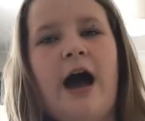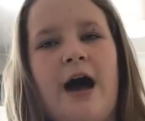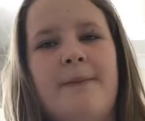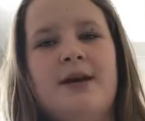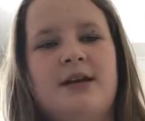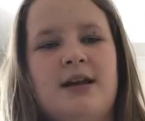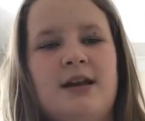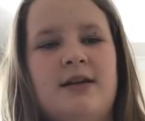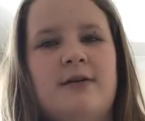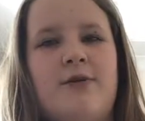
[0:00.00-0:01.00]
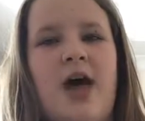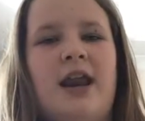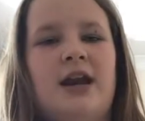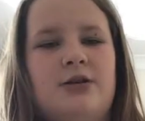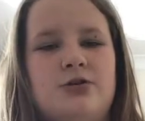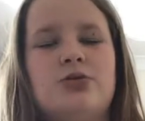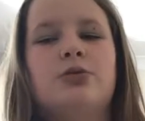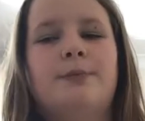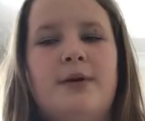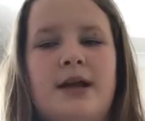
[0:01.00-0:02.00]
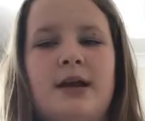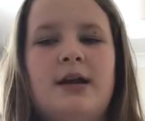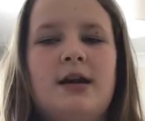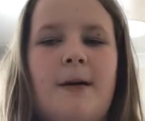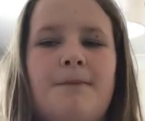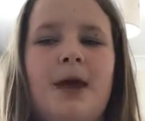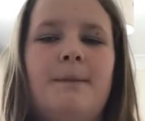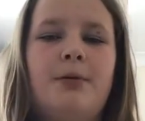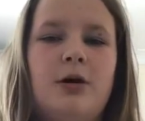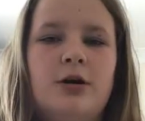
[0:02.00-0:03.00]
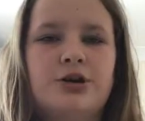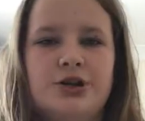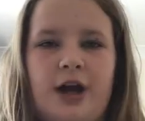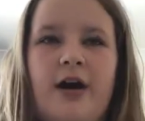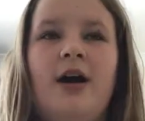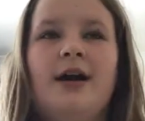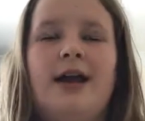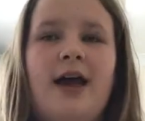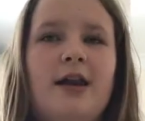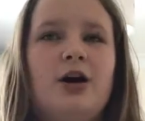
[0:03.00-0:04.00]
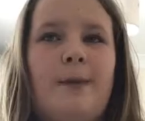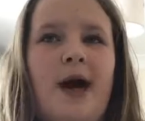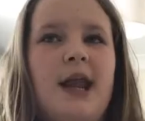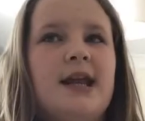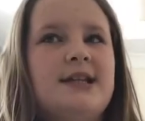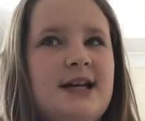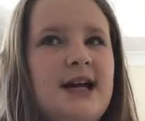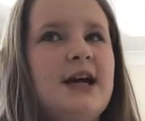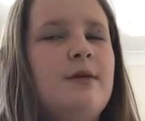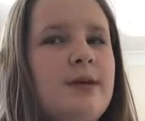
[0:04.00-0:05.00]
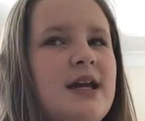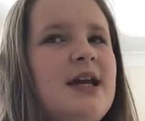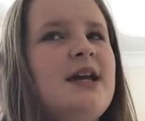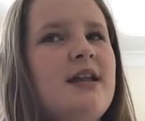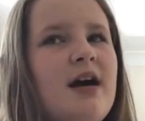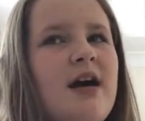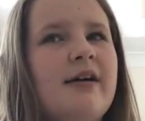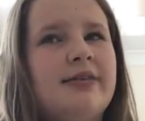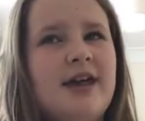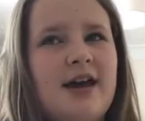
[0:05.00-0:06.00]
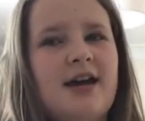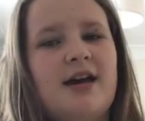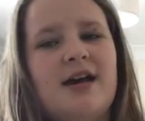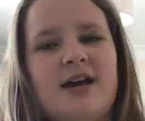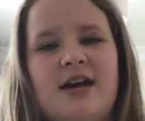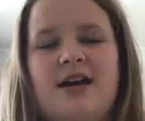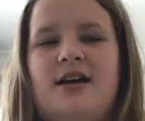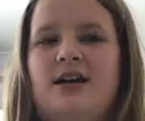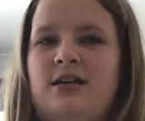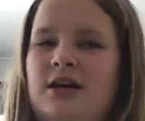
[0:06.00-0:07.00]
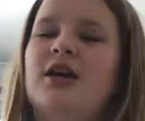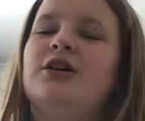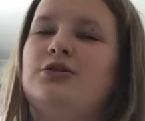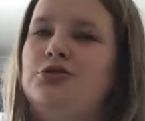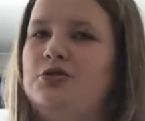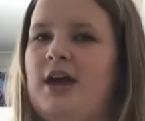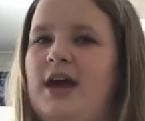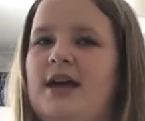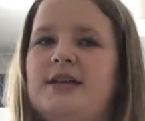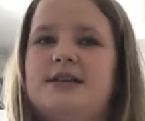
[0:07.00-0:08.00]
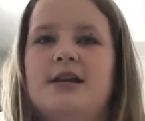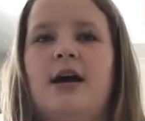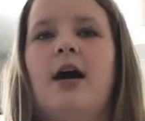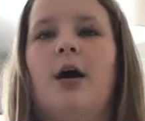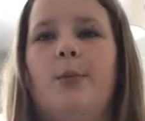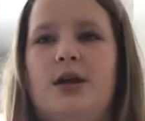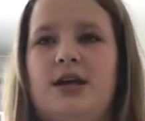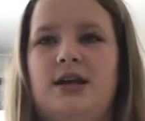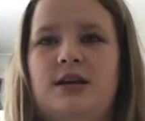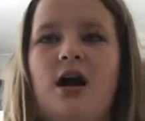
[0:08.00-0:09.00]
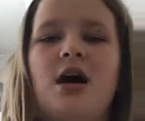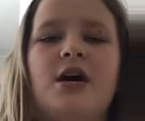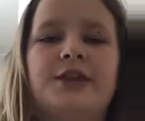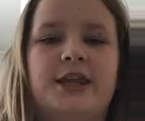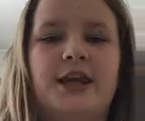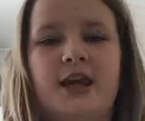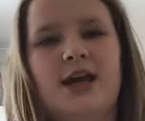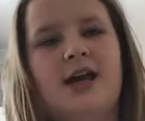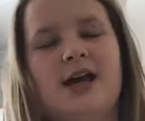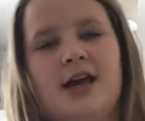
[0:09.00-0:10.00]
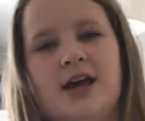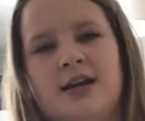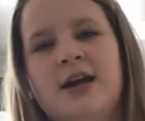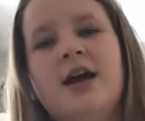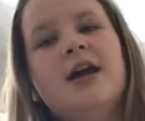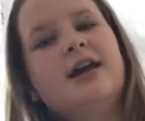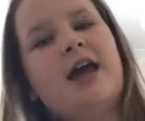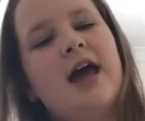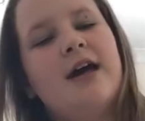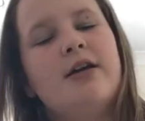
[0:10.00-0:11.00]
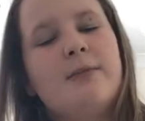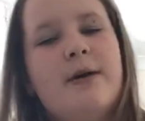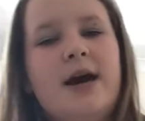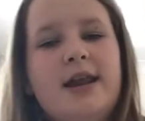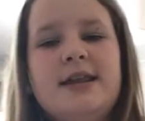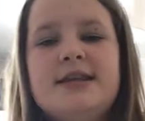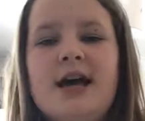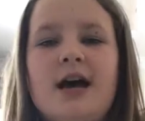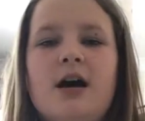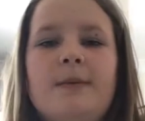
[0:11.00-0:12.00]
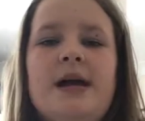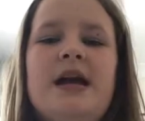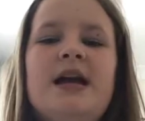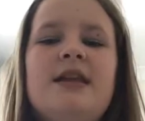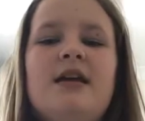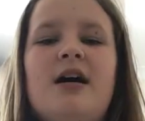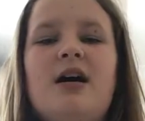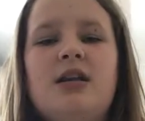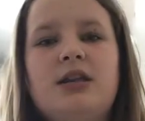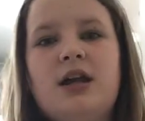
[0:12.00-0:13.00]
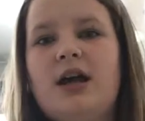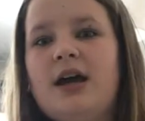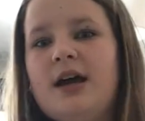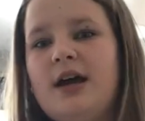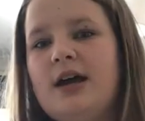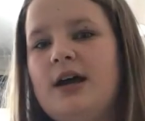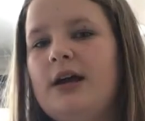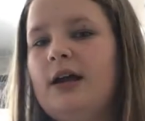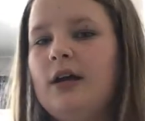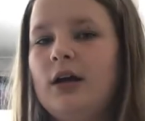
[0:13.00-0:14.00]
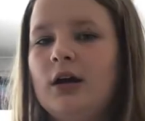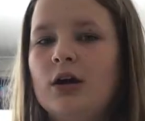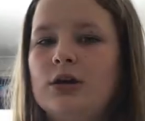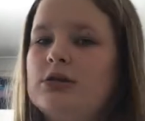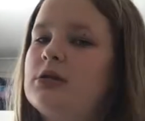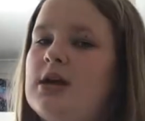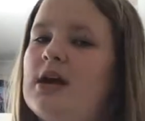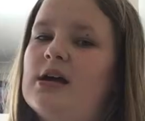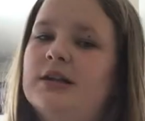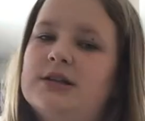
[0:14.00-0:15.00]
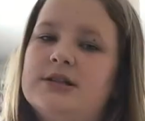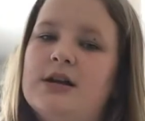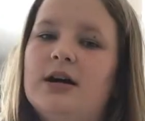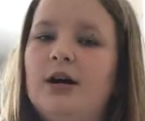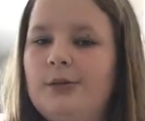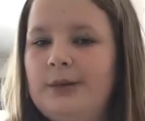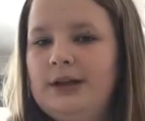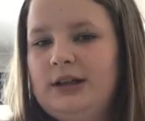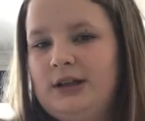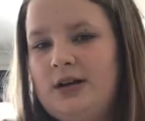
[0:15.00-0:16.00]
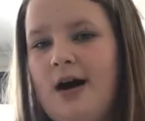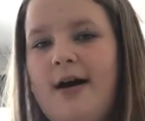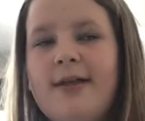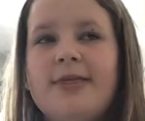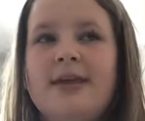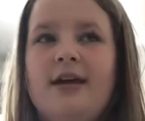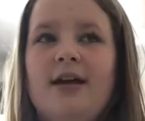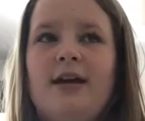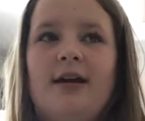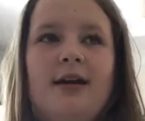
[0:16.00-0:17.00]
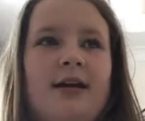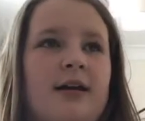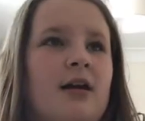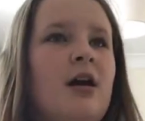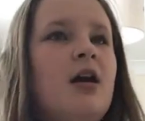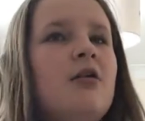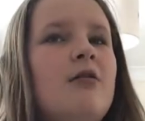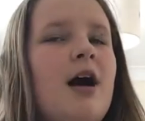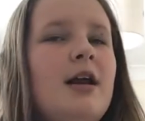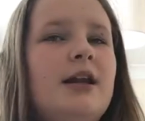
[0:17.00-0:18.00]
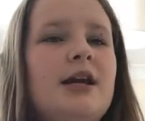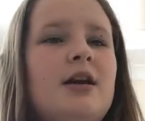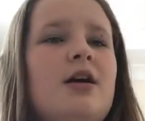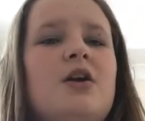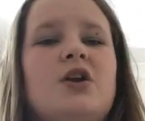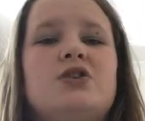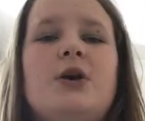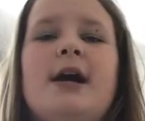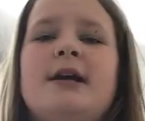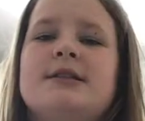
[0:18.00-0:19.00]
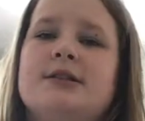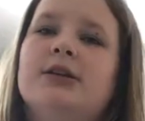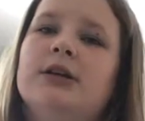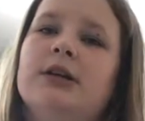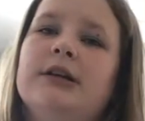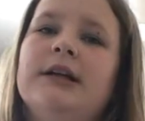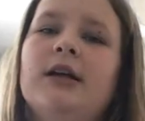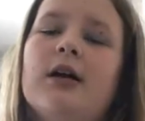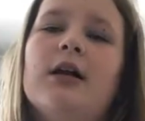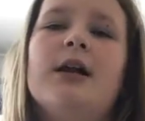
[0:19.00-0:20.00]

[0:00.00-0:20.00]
I've been in the valley, you've been up that bush now. Can nobody tell me nothing? You can't tell me nothing. Can nobody tell me nothing? You can't tell me nothing. Riding on a tractor, leaning